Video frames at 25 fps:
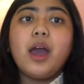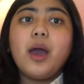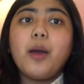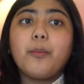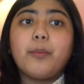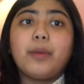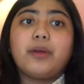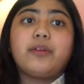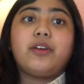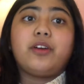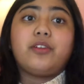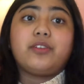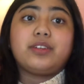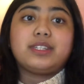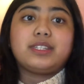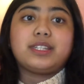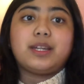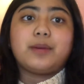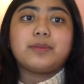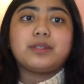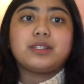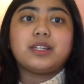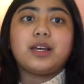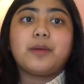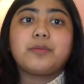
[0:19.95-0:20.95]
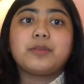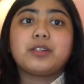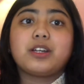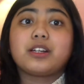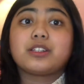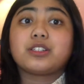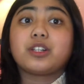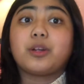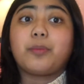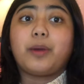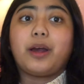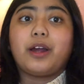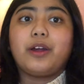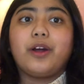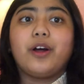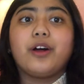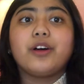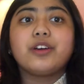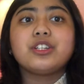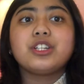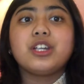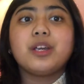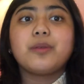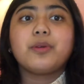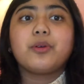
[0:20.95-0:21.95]
My favorite STEM subjects are
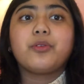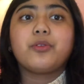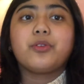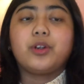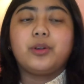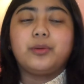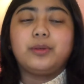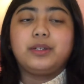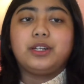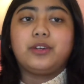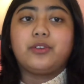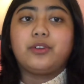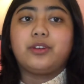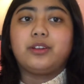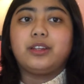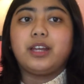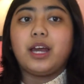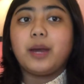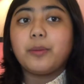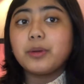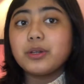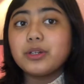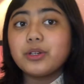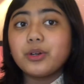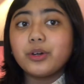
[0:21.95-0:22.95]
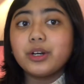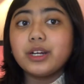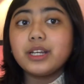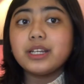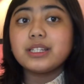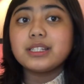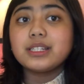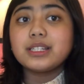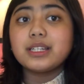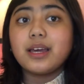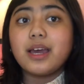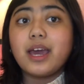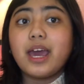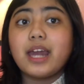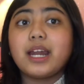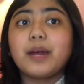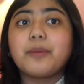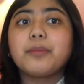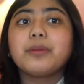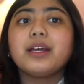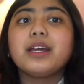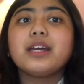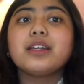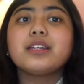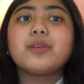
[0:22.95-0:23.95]
biology and performing different laboratories, and I
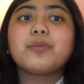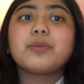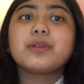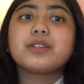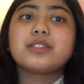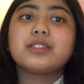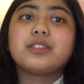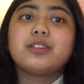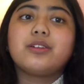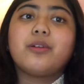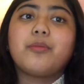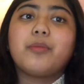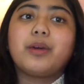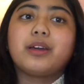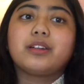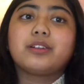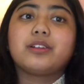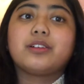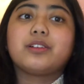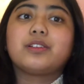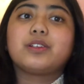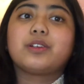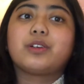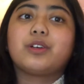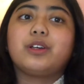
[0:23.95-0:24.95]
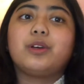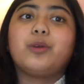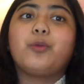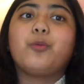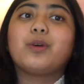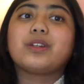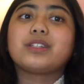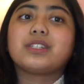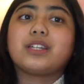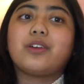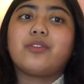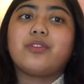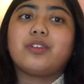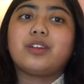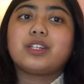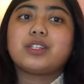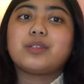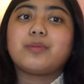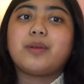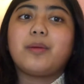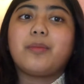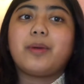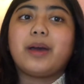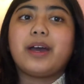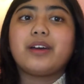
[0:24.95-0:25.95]
plan to pursue a medical degree once I
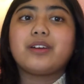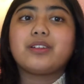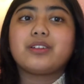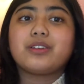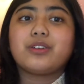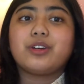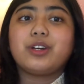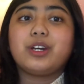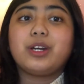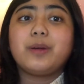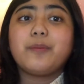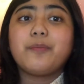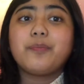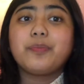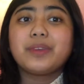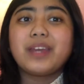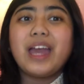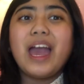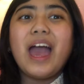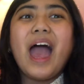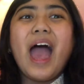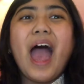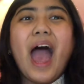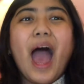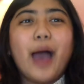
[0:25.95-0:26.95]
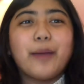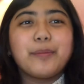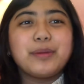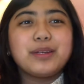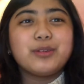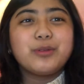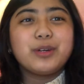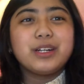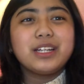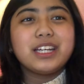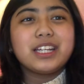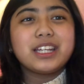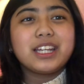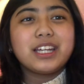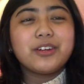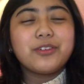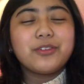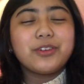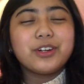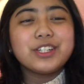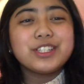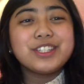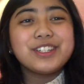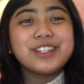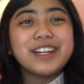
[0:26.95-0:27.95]
finish my bio degree. Happy 20th
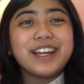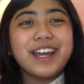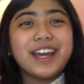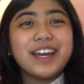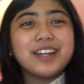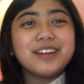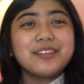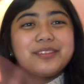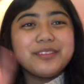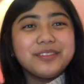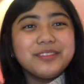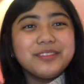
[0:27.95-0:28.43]
anniversary, GETT!